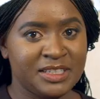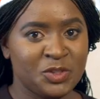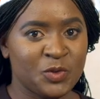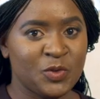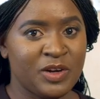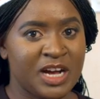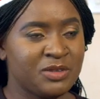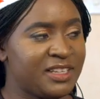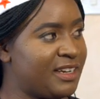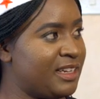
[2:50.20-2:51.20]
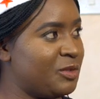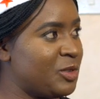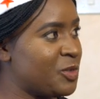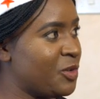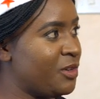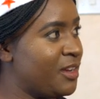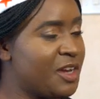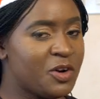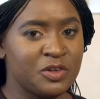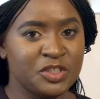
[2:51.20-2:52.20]
get to know how they can also
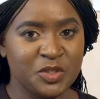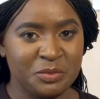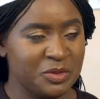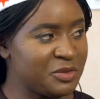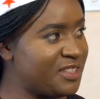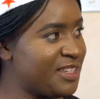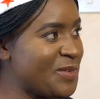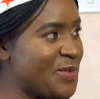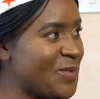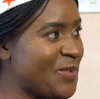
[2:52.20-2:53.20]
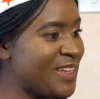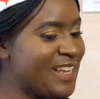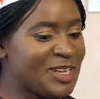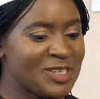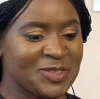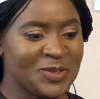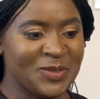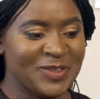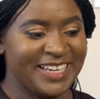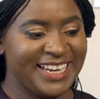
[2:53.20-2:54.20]
contribute, you know. Yes, yeah.
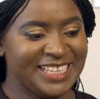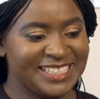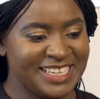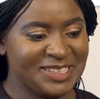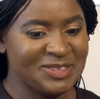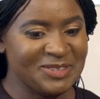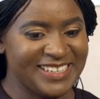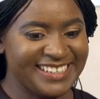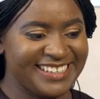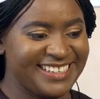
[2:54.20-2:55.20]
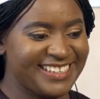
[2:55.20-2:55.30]
So let's get to work.